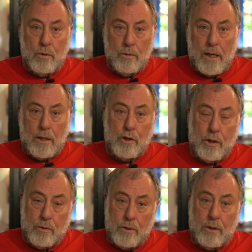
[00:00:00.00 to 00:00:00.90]
Urak
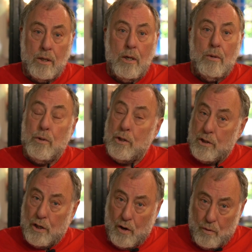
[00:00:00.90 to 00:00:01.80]
shelter, which is
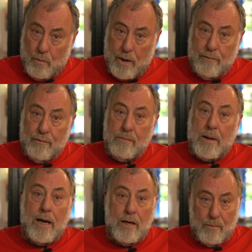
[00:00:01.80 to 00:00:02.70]
a long way from
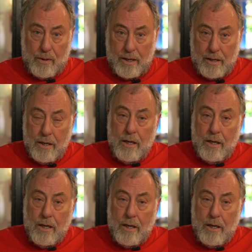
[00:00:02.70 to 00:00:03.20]
anywhere.